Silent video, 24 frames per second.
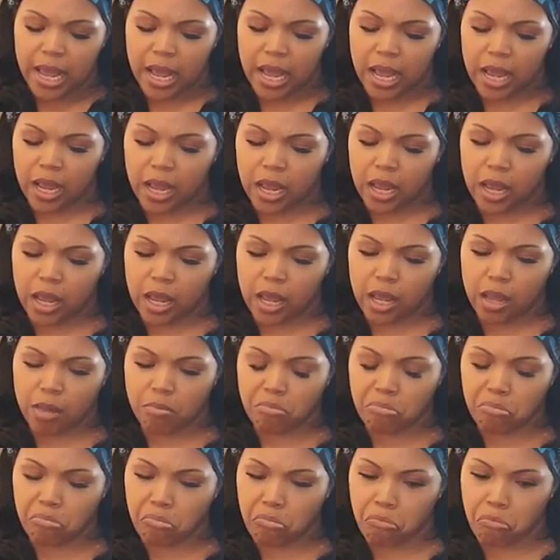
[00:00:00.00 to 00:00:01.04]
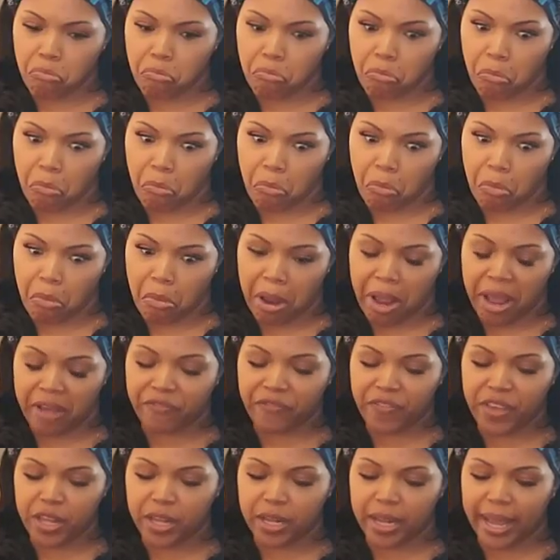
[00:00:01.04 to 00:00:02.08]
Um I
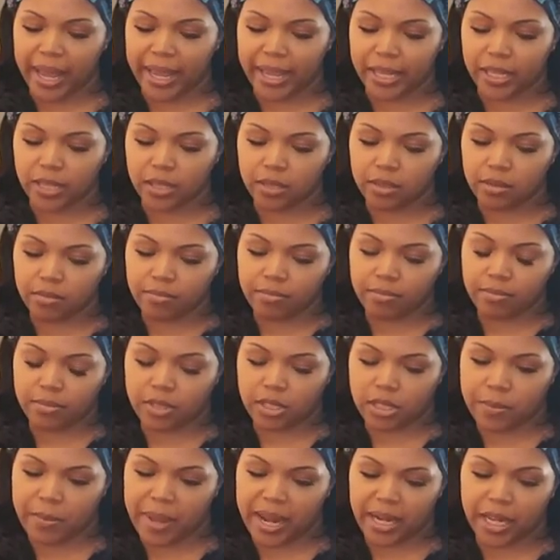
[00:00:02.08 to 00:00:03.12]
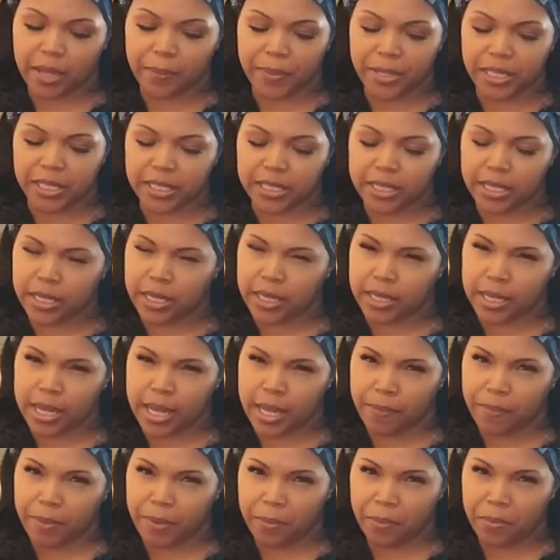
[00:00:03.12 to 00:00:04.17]
feel like somebody could be seeing
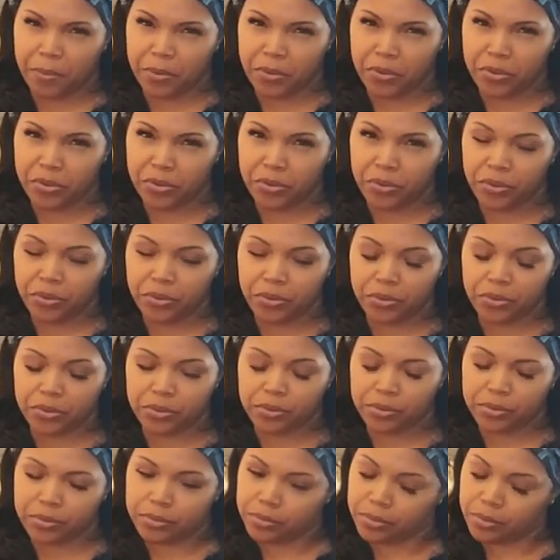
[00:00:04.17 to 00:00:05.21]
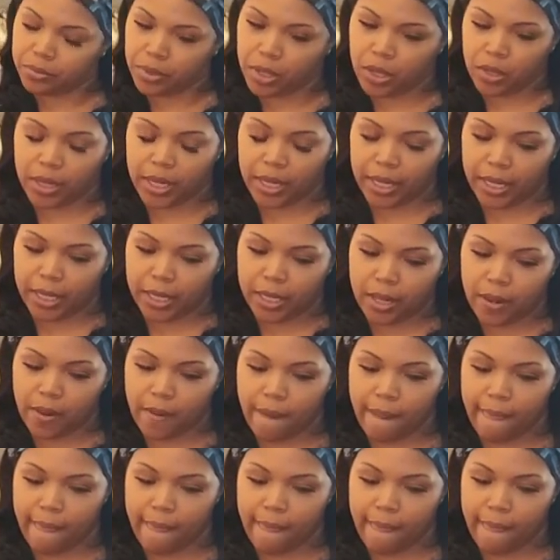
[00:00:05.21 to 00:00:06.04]
dead people. Okay.